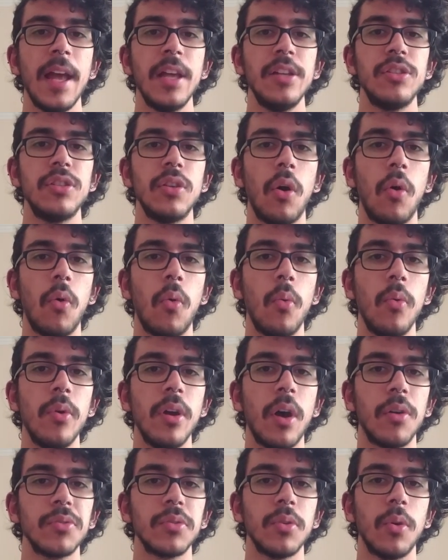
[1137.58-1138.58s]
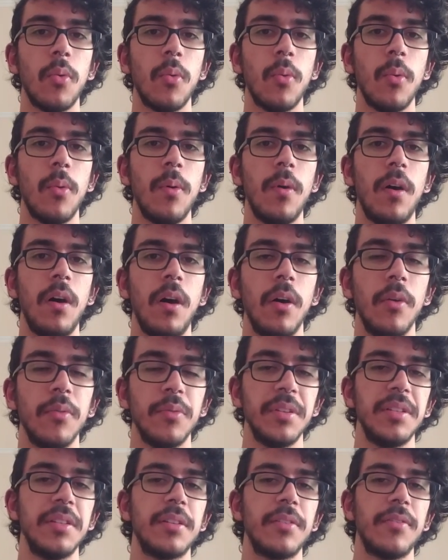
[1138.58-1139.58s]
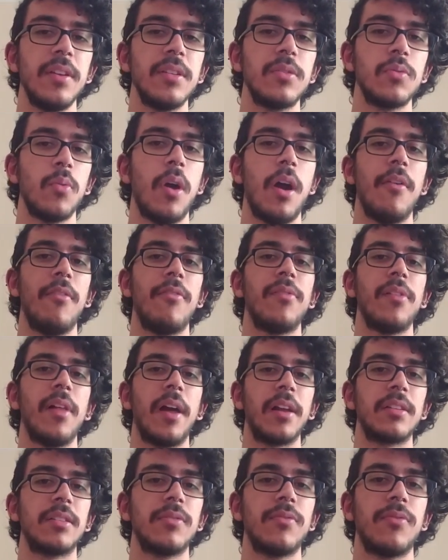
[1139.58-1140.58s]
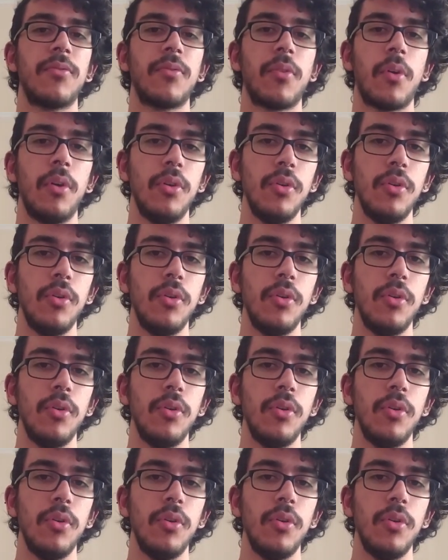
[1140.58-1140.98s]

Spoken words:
So we also, on this interface, we have flags for